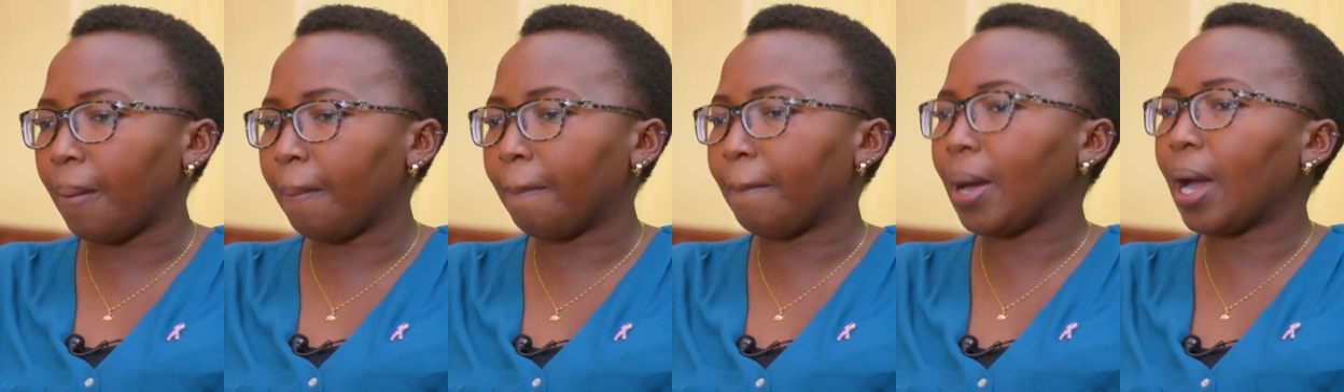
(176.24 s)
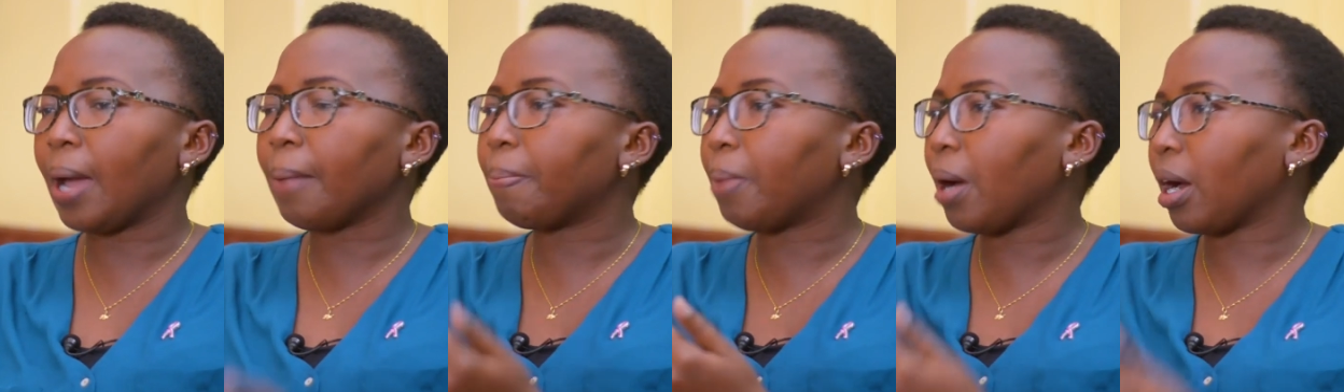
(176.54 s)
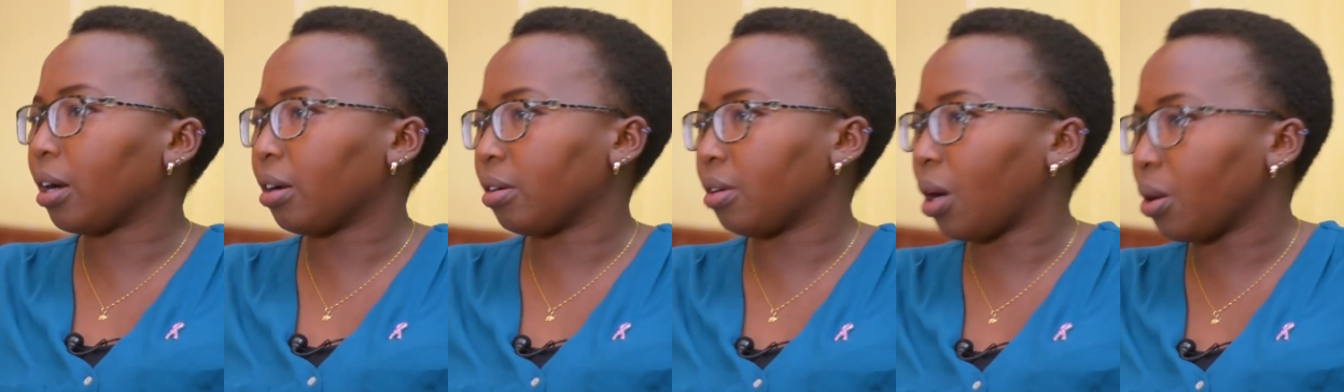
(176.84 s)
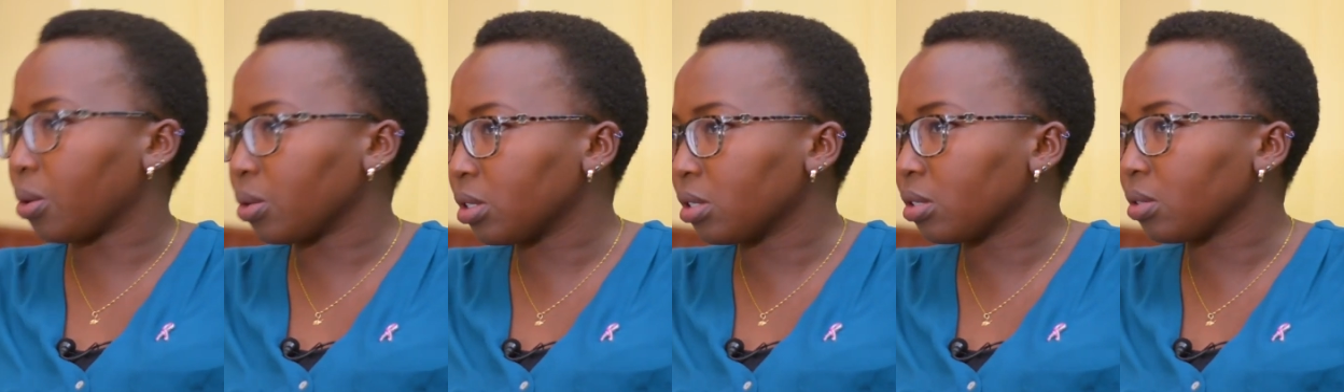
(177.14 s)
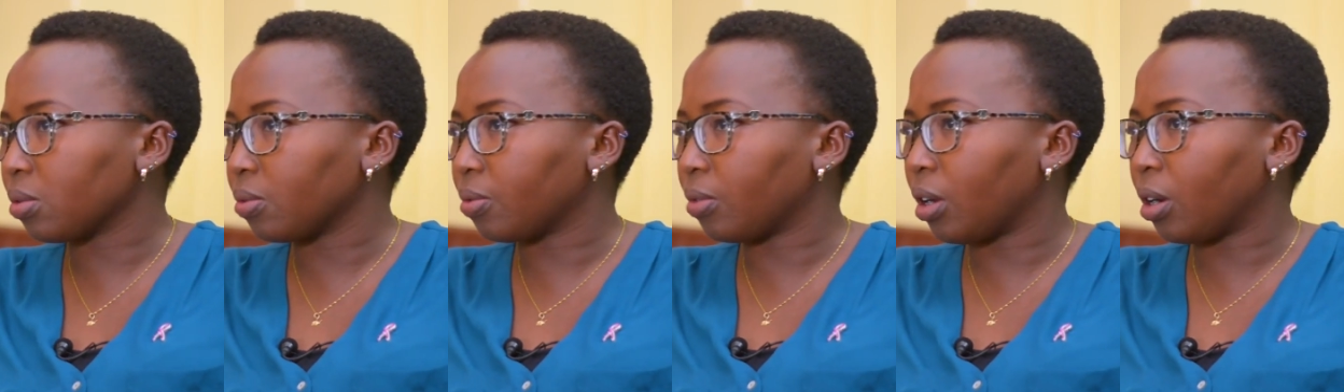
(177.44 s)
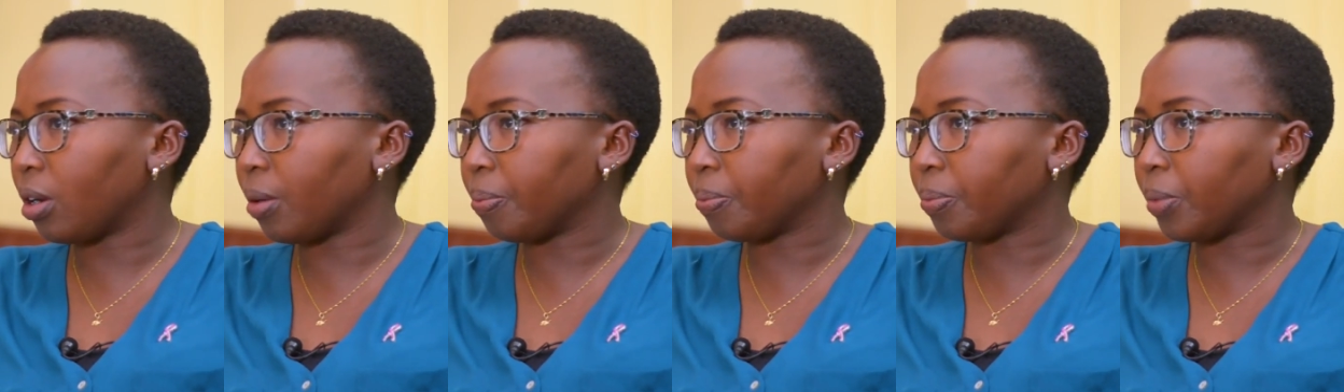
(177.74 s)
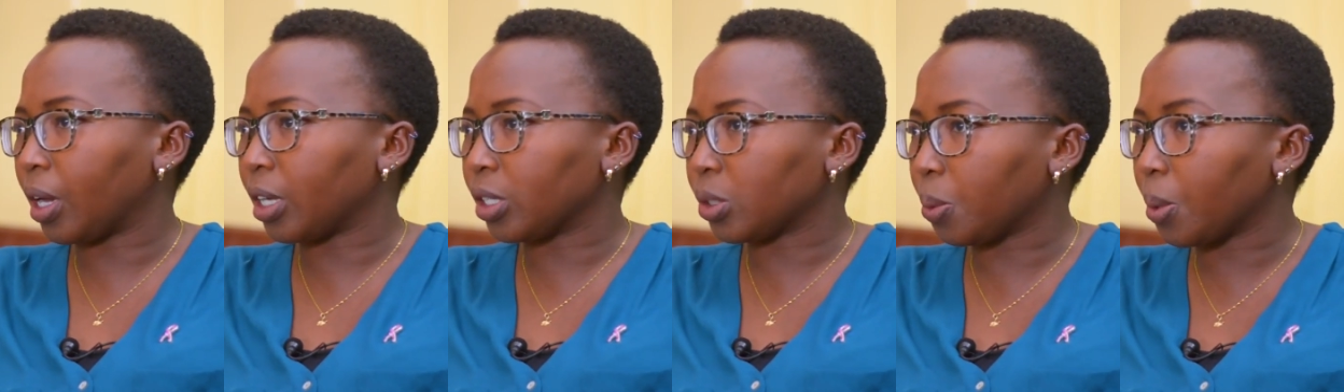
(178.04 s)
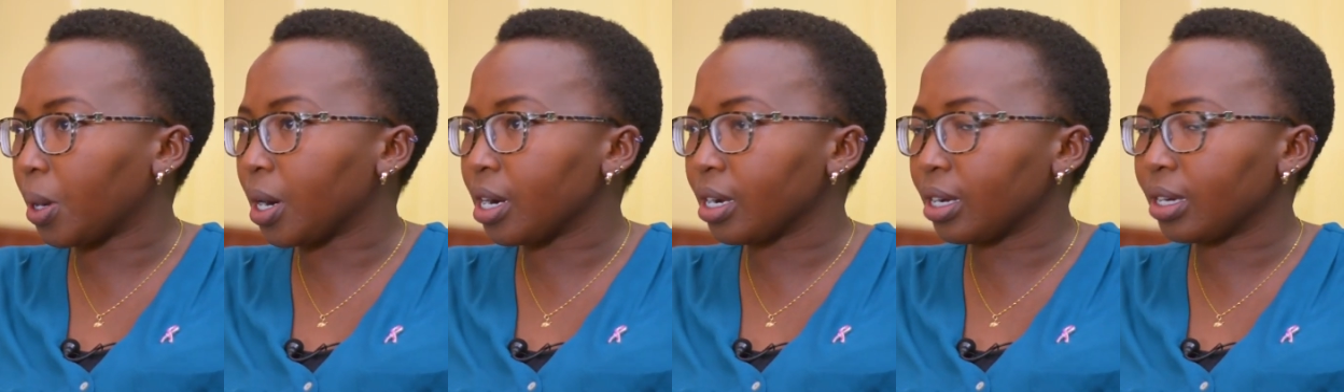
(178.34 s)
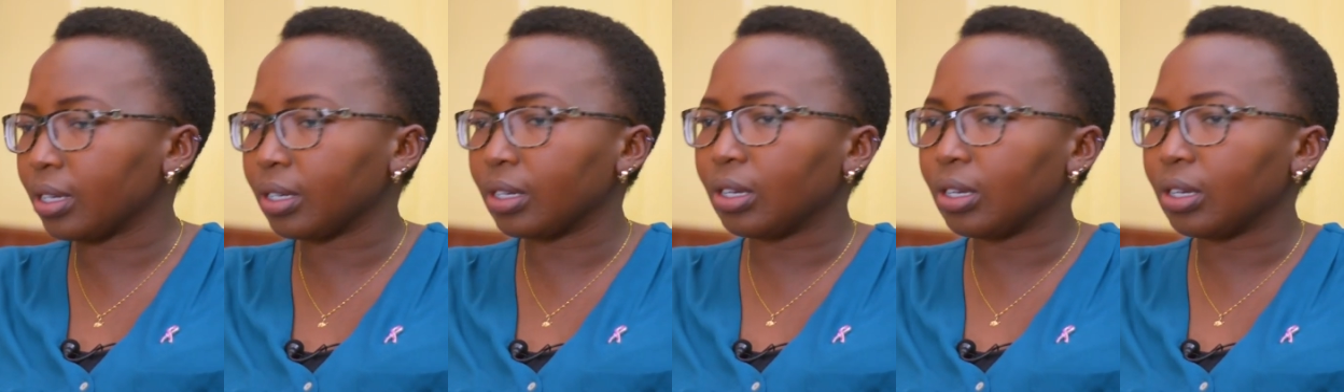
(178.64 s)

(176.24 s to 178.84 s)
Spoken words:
my background at work